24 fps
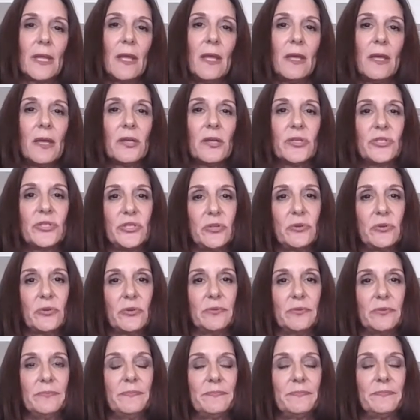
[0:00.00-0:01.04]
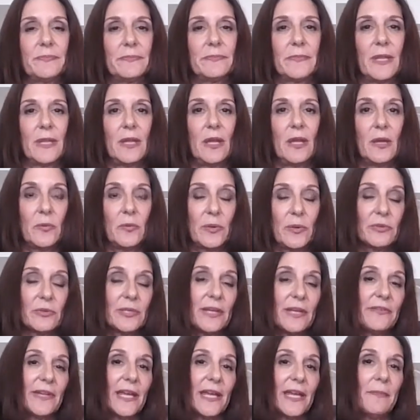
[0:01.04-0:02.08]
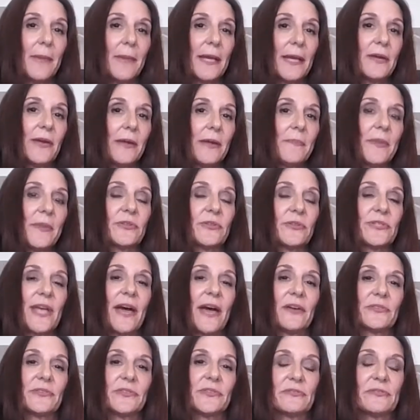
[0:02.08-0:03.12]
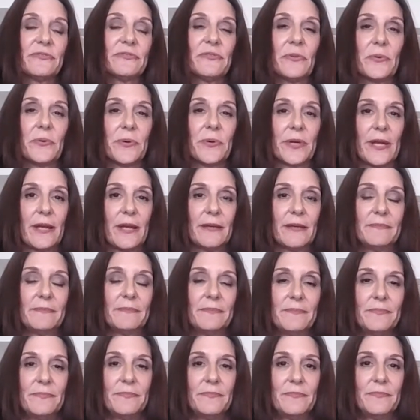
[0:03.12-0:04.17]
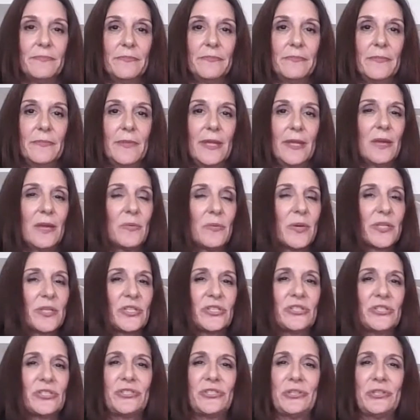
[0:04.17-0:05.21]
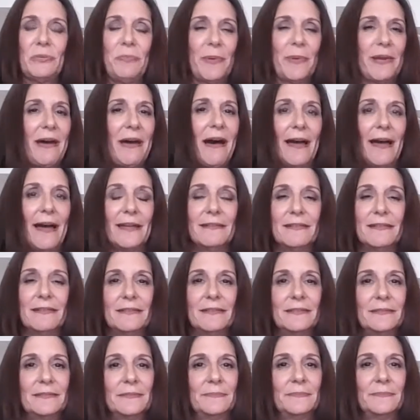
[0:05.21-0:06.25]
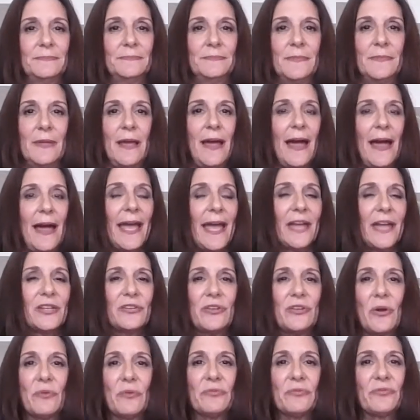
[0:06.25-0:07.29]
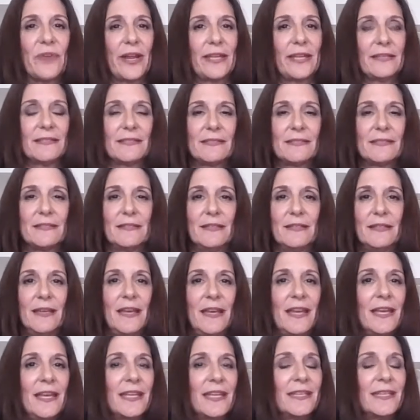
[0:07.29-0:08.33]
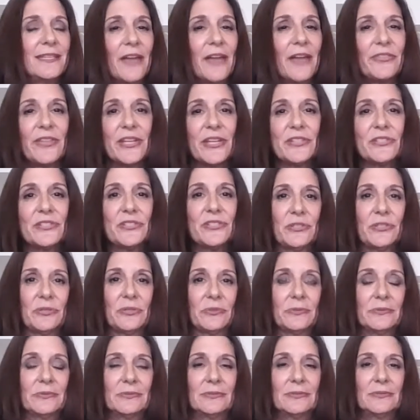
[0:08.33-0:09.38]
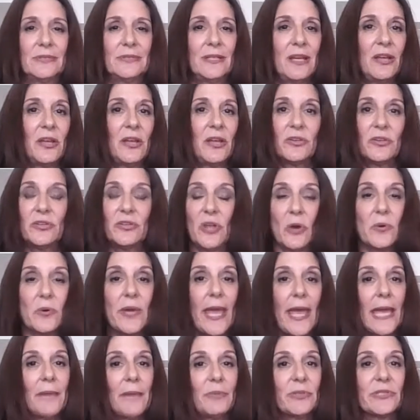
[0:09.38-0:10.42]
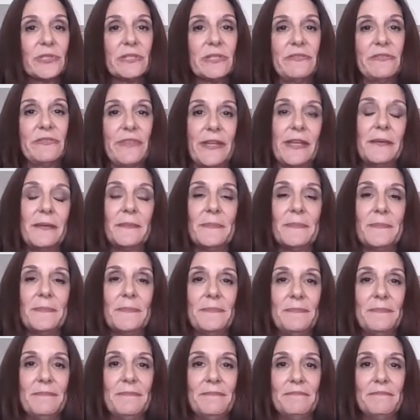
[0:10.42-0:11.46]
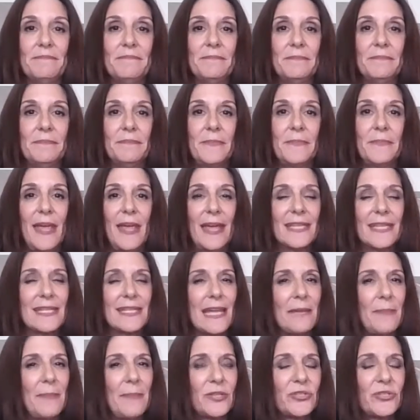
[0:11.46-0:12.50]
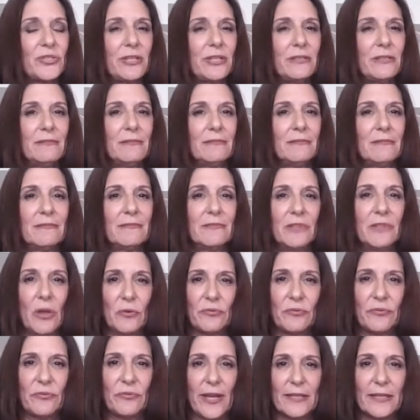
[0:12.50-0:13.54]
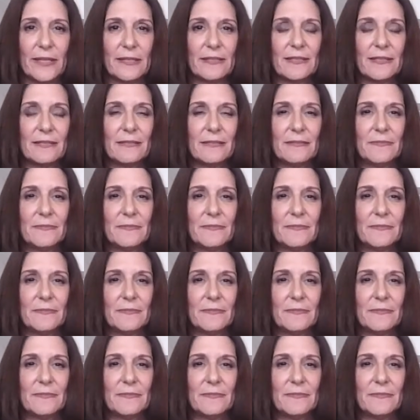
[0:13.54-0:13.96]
Soon, we were living in my grandmother's house in Florida. It was stupid hot. I had no friends, nothing to do, no cable TV. And did I mention no friends?